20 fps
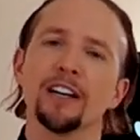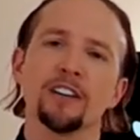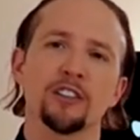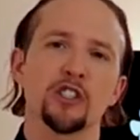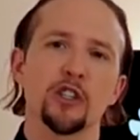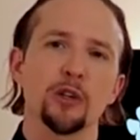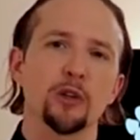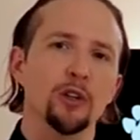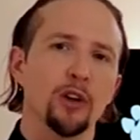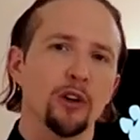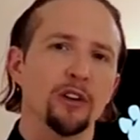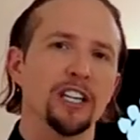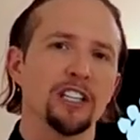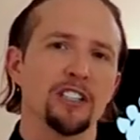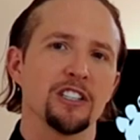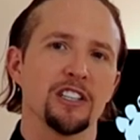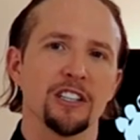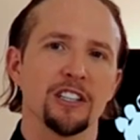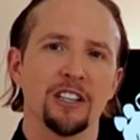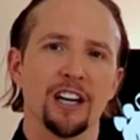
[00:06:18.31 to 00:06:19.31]
And so you don't need
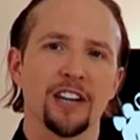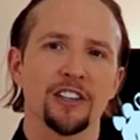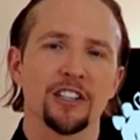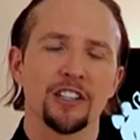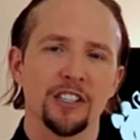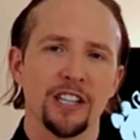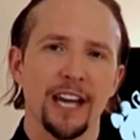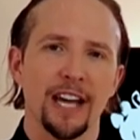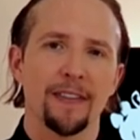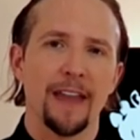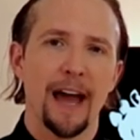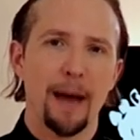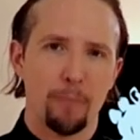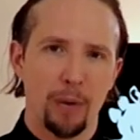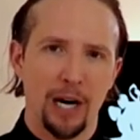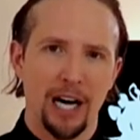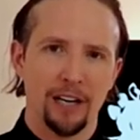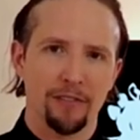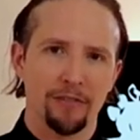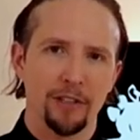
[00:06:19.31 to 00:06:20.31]
to understand that
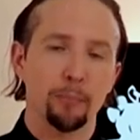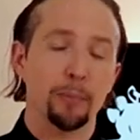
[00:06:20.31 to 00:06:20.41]
part of it,